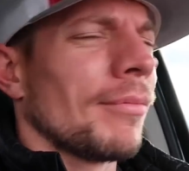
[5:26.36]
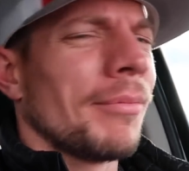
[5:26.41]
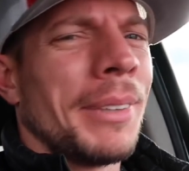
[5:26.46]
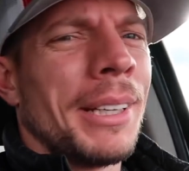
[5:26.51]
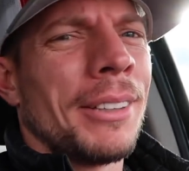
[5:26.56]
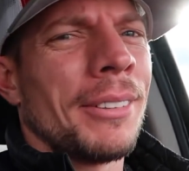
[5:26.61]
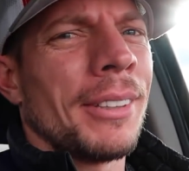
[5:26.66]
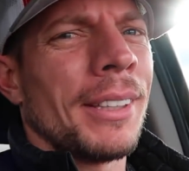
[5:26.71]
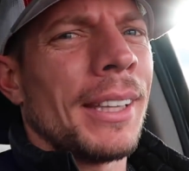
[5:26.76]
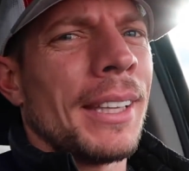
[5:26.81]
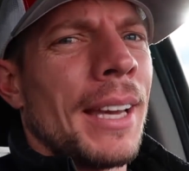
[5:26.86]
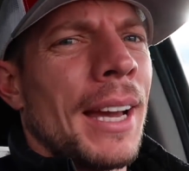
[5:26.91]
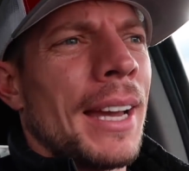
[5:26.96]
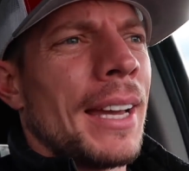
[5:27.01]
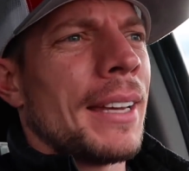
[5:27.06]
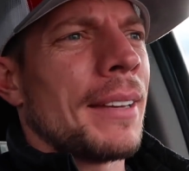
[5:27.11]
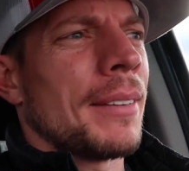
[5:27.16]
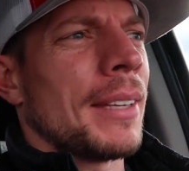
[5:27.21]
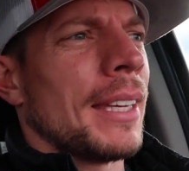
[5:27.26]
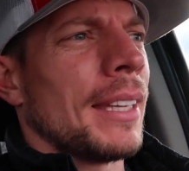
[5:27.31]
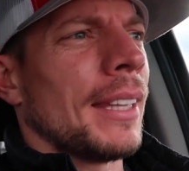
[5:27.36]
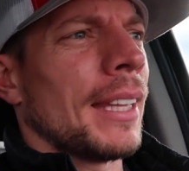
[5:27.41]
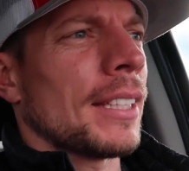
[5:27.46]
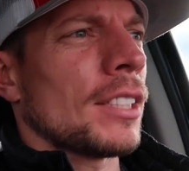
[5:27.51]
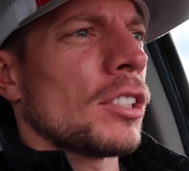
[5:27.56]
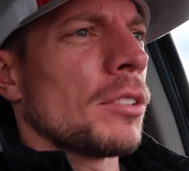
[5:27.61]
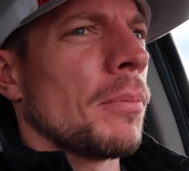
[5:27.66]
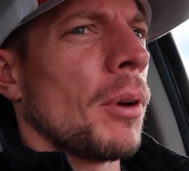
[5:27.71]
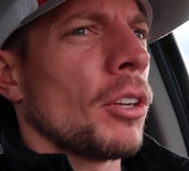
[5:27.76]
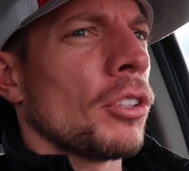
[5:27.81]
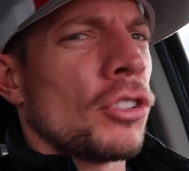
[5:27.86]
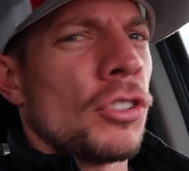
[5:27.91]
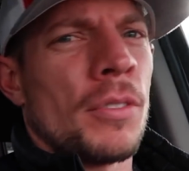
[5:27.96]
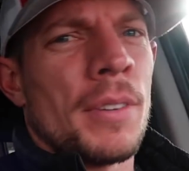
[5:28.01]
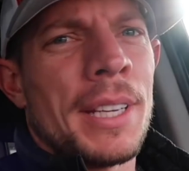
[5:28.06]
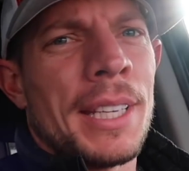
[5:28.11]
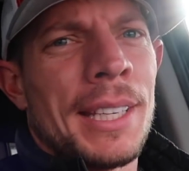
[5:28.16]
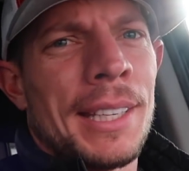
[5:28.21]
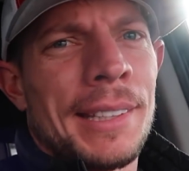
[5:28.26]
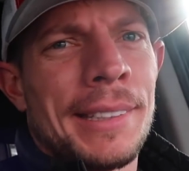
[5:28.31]
We don't really got, get like small
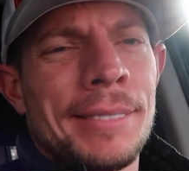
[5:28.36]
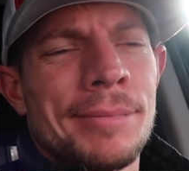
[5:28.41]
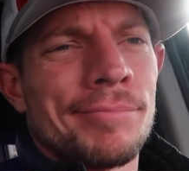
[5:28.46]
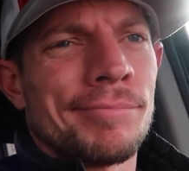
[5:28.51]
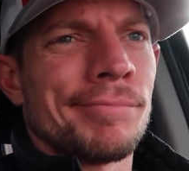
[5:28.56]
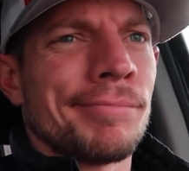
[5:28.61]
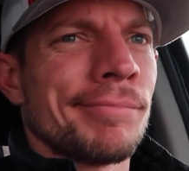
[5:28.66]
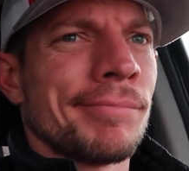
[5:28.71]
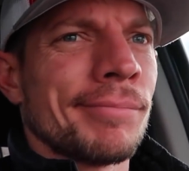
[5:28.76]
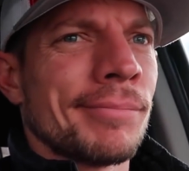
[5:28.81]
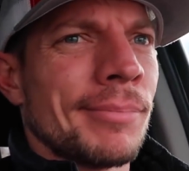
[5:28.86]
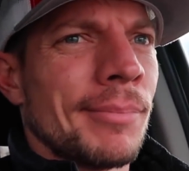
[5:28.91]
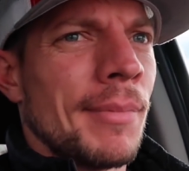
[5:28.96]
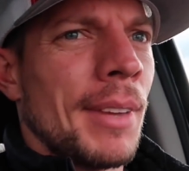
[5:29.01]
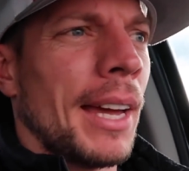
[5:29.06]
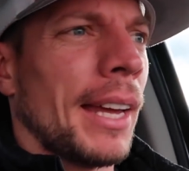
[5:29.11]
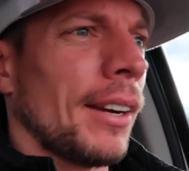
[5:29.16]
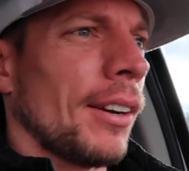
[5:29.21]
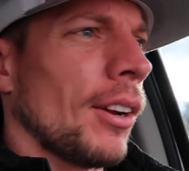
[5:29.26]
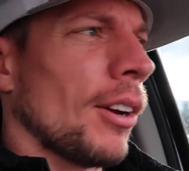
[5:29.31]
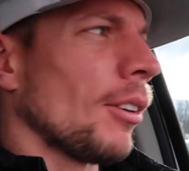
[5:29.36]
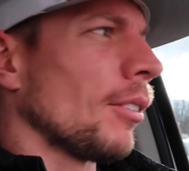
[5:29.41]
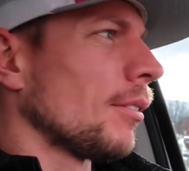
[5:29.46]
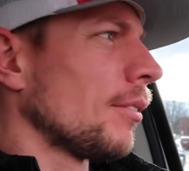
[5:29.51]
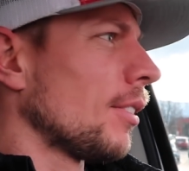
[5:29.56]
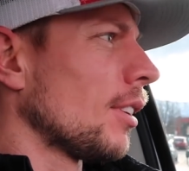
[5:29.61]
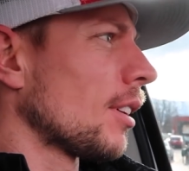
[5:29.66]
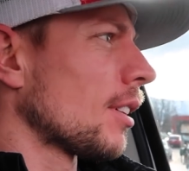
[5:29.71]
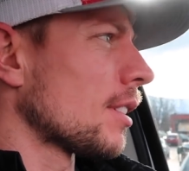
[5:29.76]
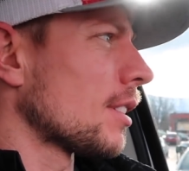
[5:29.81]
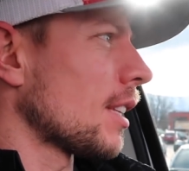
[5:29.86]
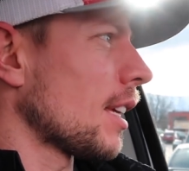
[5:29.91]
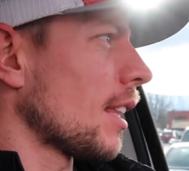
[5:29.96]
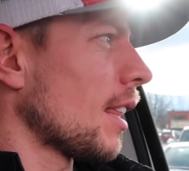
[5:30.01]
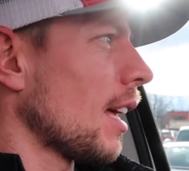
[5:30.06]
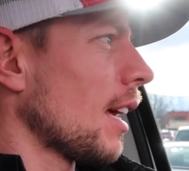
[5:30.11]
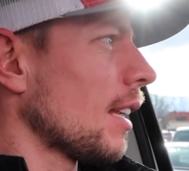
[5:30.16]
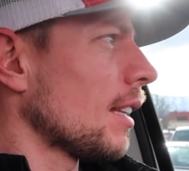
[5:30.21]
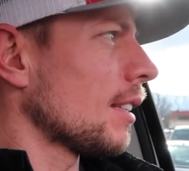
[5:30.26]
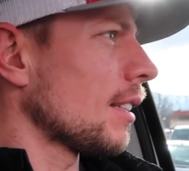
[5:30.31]
trinket. I don't know if you could say
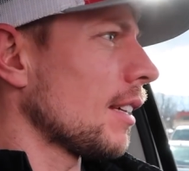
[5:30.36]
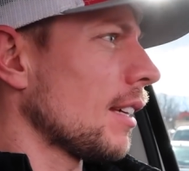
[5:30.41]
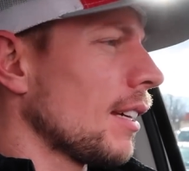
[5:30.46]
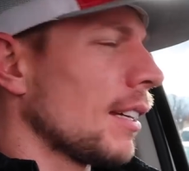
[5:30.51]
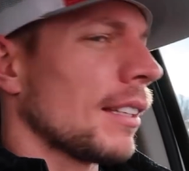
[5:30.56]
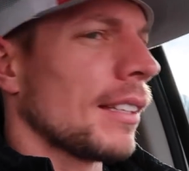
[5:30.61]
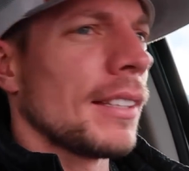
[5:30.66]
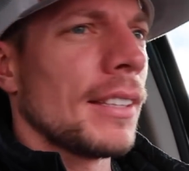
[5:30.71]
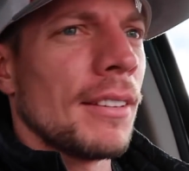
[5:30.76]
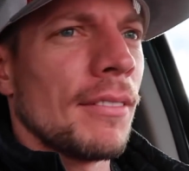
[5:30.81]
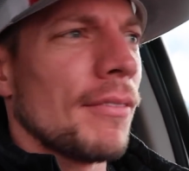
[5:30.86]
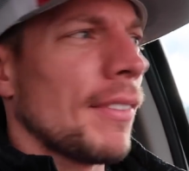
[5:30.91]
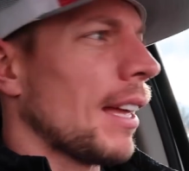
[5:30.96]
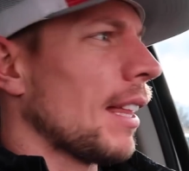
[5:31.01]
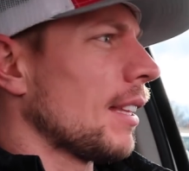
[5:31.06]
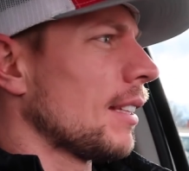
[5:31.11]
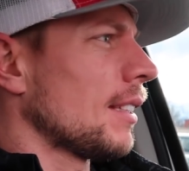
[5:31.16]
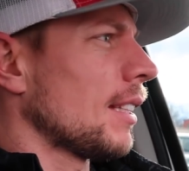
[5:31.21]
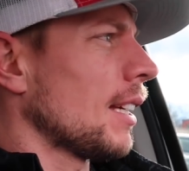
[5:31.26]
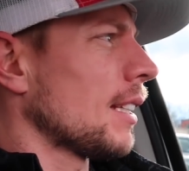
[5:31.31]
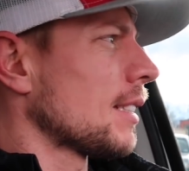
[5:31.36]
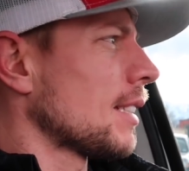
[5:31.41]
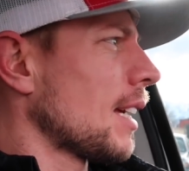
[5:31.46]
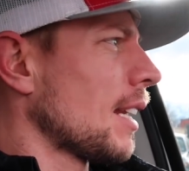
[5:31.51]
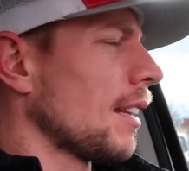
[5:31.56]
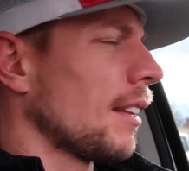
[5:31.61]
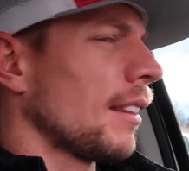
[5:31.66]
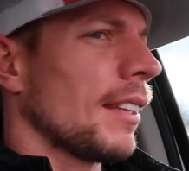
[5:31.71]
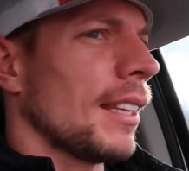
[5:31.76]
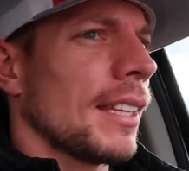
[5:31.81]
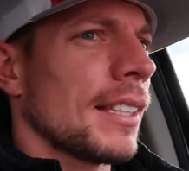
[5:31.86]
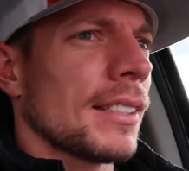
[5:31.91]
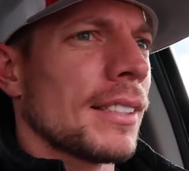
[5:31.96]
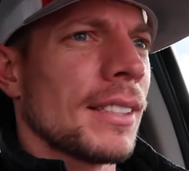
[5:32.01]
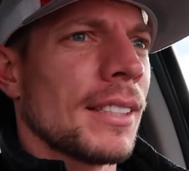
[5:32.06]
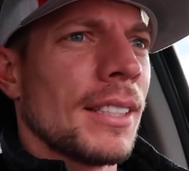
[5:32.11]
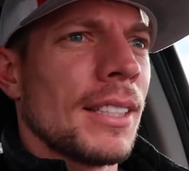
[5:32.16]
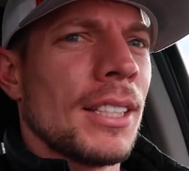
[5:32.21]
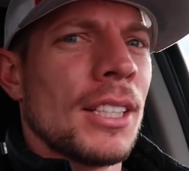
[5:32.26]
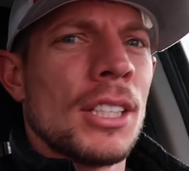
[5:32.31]
that. Uh, Valentine's kind of things.
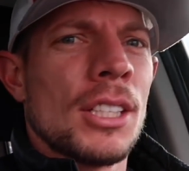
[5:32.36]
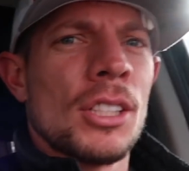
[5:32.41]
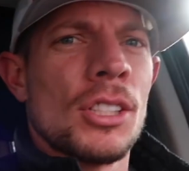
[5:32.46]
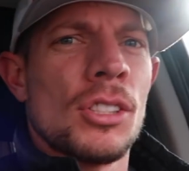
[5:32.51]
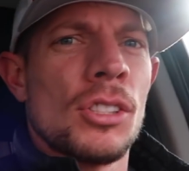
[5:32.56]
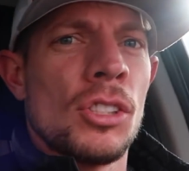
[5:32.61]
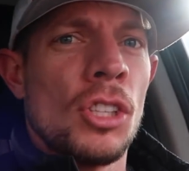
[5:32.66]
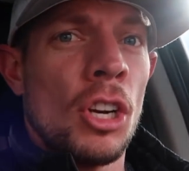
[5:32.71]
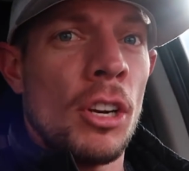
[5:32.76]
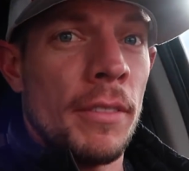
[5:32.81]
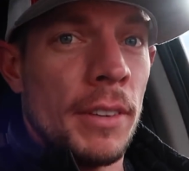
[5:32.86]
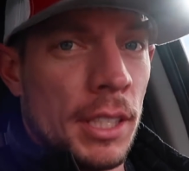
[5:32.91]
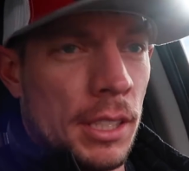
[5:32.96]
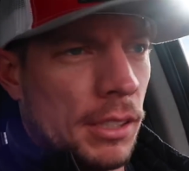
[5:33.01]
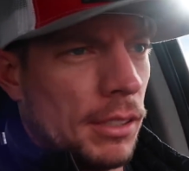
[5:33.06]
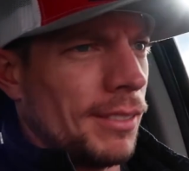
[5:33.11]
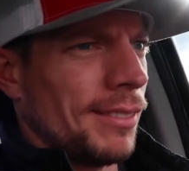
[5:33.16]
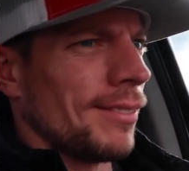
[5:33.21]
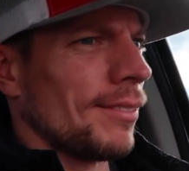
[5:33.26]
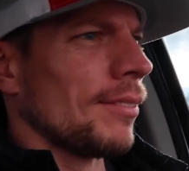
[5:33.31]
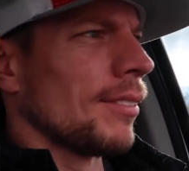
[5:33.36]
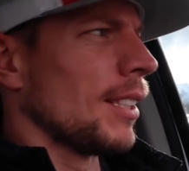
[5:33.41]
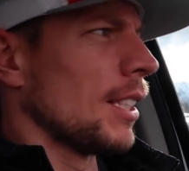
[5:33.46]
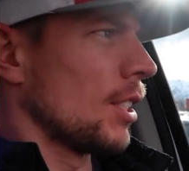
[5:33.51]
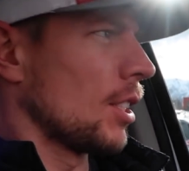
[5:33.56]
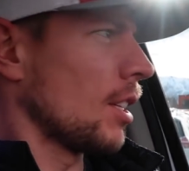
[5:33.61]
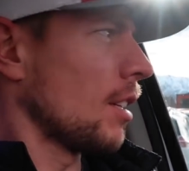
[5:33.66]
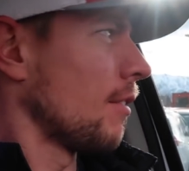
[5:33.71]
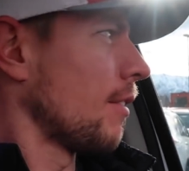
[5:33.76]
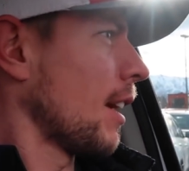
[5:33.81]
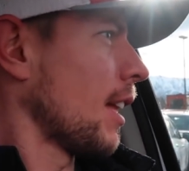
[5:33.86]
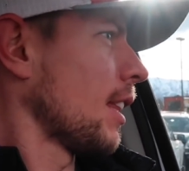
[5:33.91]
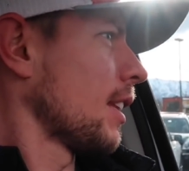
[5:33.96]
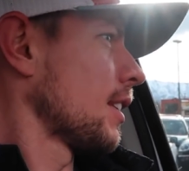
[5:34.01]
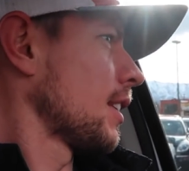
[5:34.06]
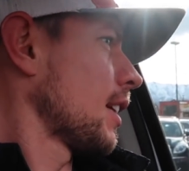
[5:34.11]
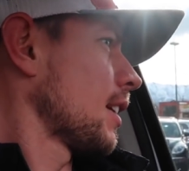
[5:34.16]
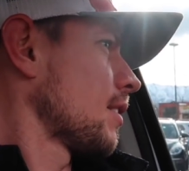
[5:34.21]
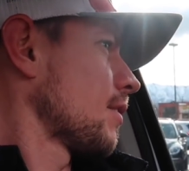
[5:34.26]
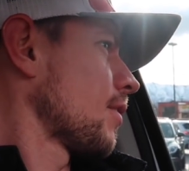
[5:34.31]
Service is a good
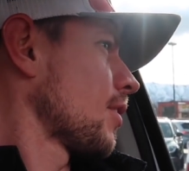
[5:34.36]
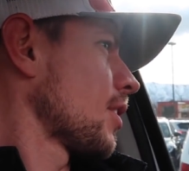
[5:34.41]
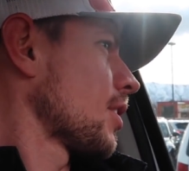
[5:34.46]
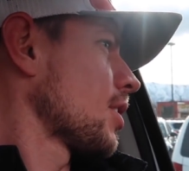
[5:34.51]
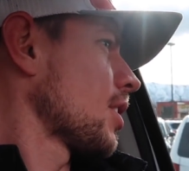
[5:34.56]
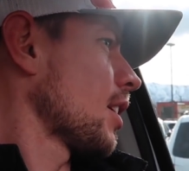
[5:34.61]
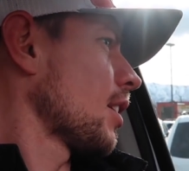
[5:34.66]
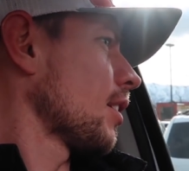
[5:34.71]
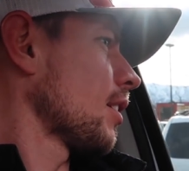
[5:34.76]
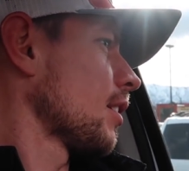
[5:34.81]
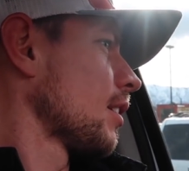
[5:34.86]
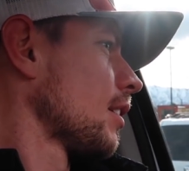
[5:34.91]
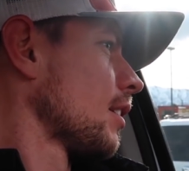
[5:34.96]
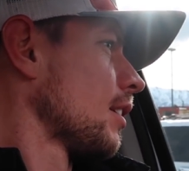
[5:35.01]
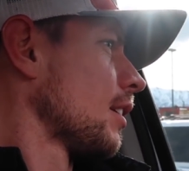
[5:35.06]
Valentine for each other.